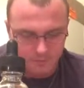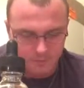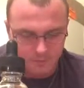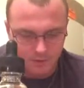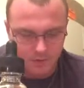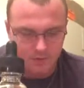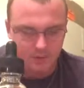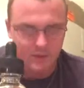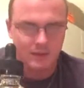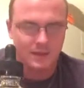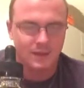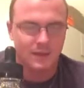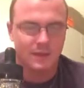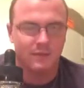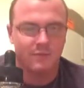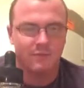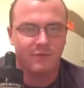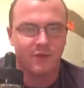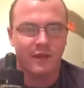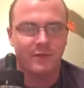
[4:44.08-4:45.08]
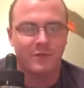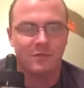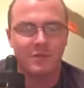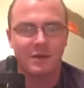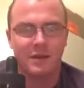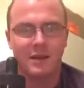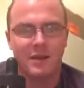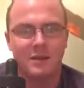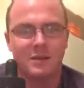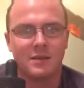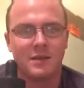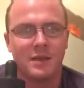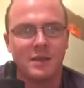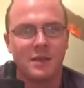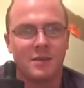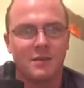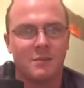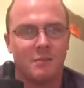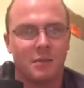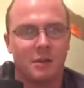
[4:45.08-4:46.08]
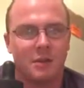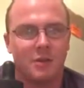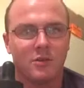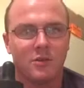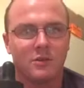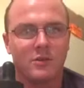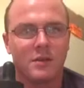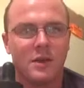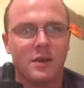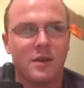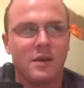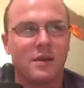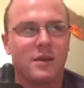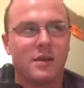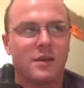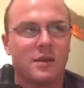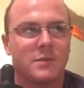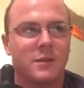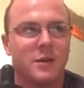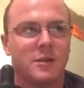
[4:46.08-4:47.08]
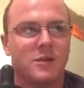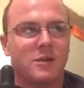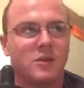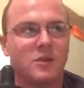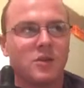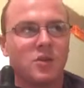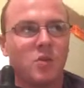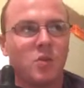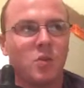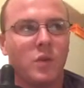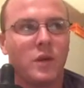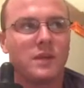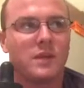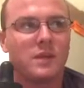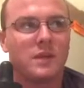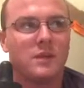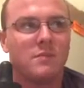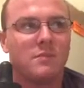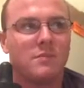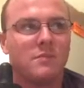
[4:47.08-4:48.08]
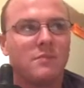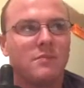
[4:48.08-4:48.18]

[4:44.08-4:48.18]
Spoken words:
But like I said, in flavor blades builds, especially twisted